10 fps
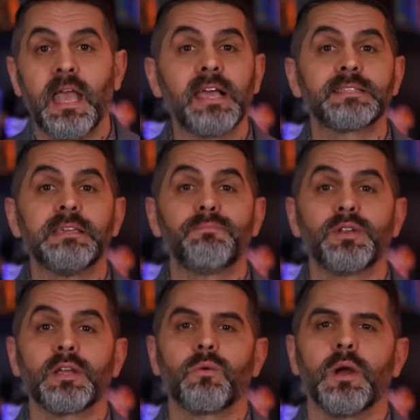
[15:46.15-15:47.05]
As he
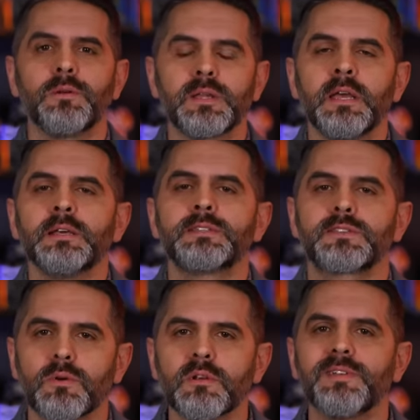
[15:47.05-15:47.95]
put it, quote,
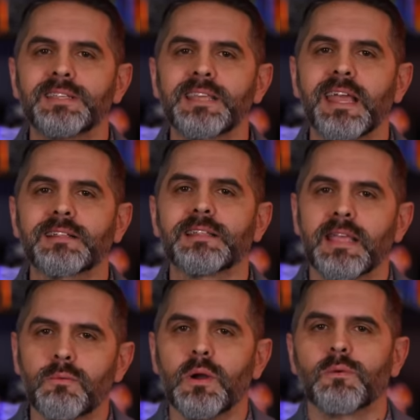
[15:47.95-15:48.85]
sort of exactly
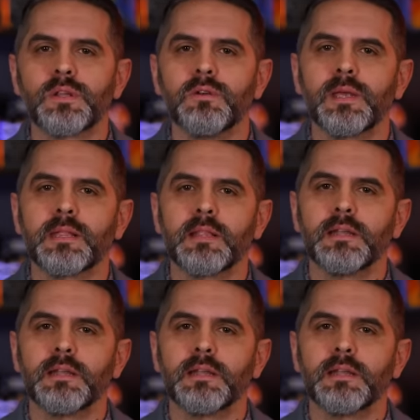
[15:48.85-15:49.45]
like what we're doing in